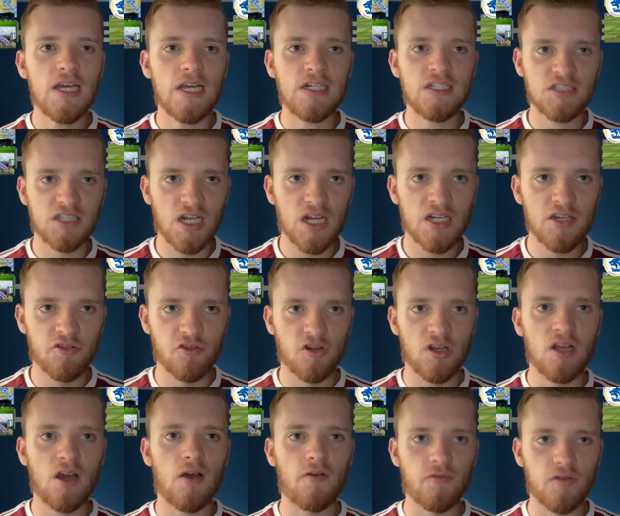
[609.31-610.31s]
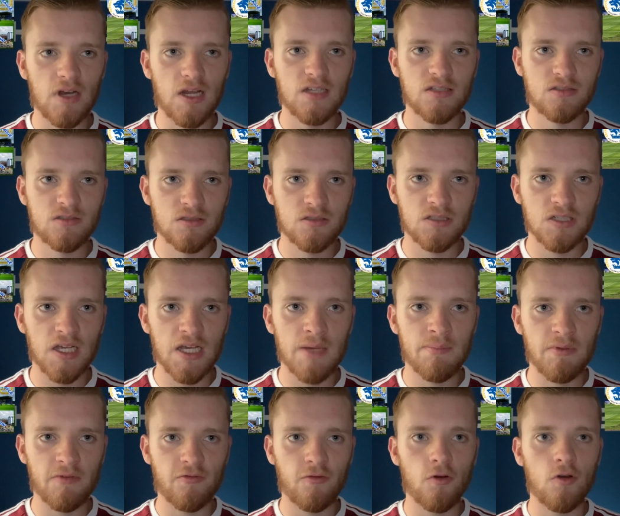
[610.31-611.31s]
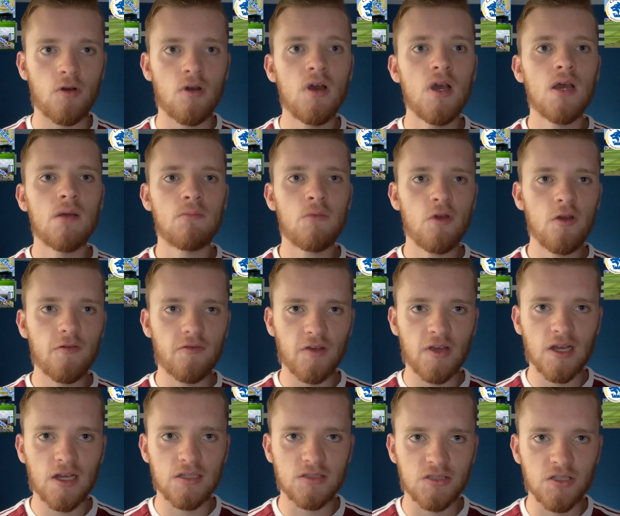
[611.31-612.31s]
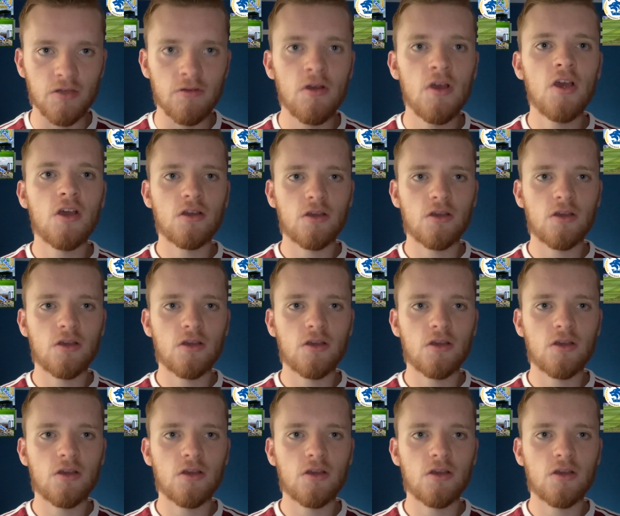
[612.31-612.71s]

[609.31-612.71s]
in January of last year before moving to